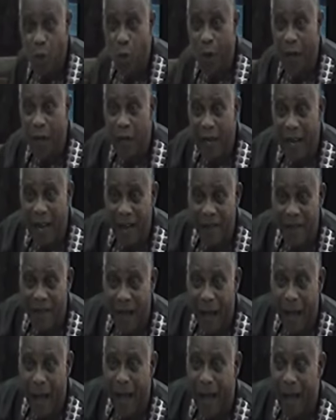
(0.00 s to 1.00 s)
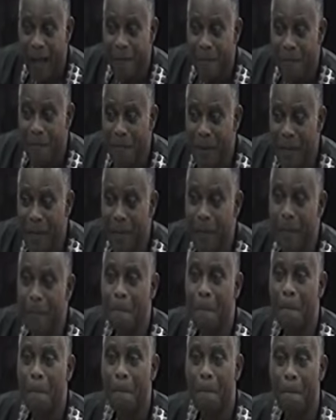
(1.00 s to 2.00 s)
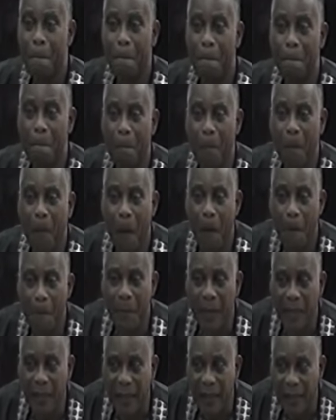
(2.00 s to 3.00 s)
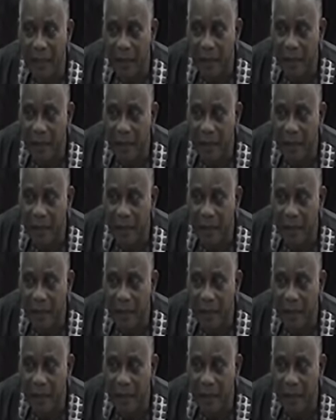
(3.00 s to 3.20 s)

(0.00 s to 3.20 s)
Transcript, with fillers: will never be competent.